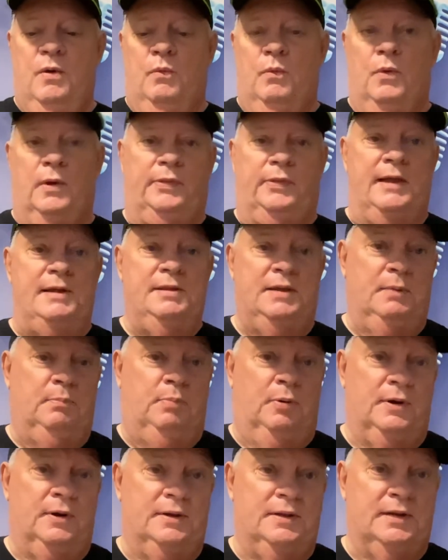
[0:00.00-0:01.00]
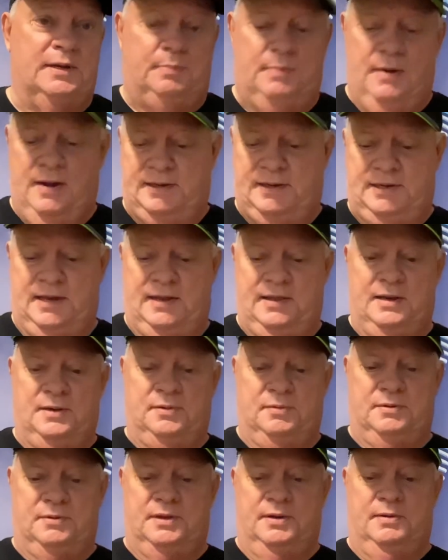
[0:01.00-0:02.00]
What they did put in this box set,
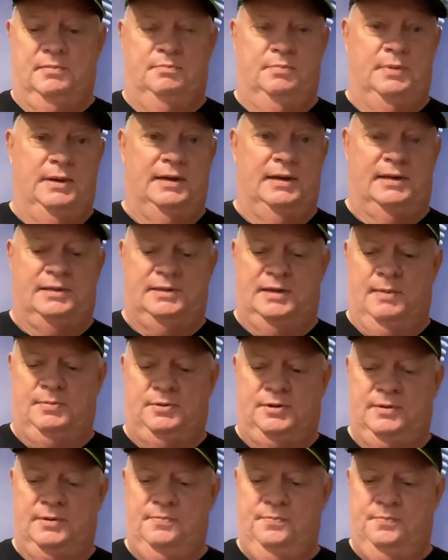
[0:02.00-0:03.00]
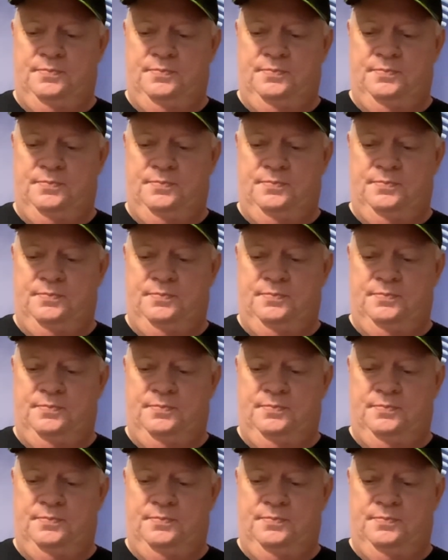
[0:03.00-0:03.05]
this was a big exception,